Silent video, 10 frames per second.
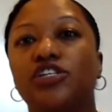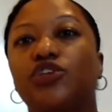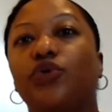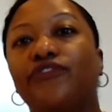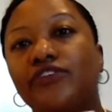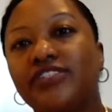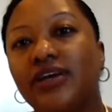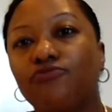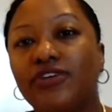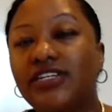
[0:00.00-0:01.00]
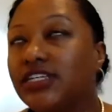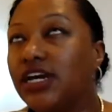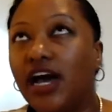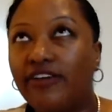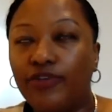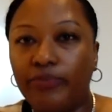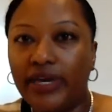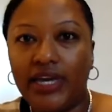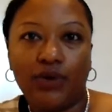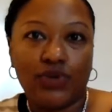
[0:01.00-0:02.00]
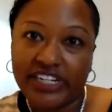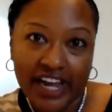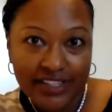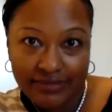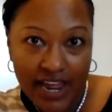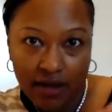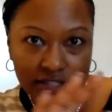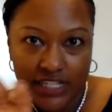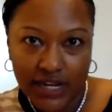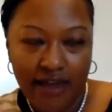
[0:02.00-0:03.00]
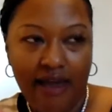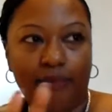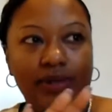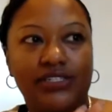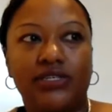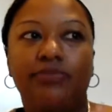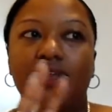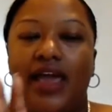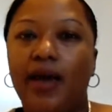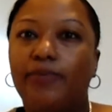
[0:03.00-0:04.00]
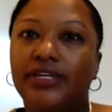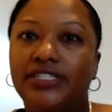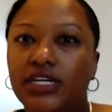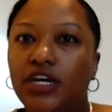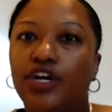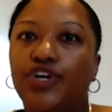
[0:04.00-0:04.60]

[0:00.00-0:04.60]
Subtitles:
So if for some reason, God forbid, which I doubt is going to happen, something happens,